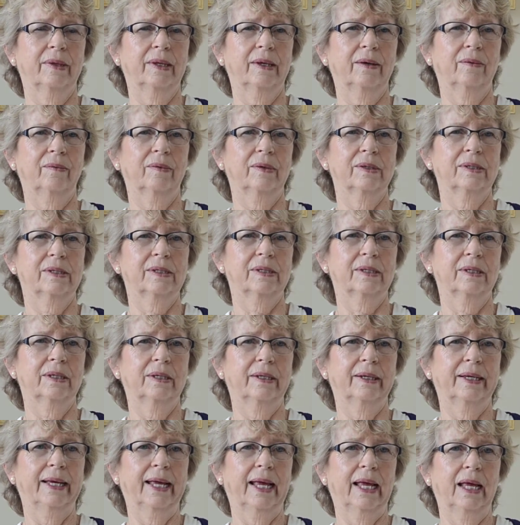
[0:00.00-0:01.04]
it was
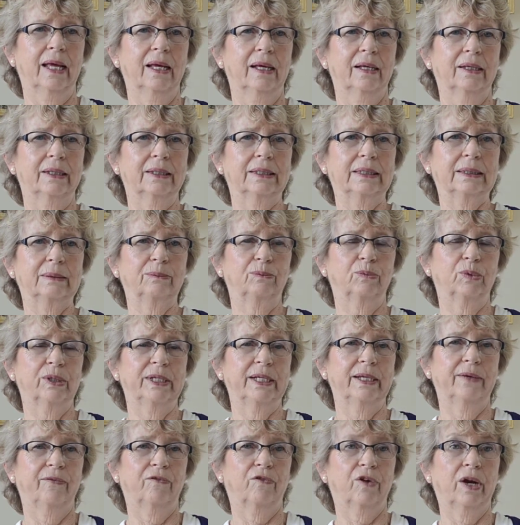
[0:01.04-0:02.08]

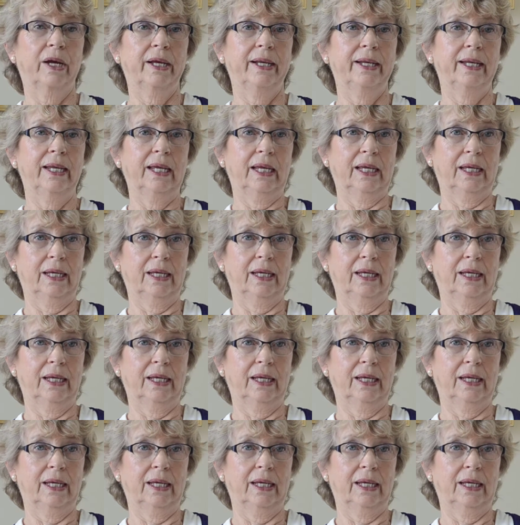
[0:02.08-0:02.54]
pretty frightening.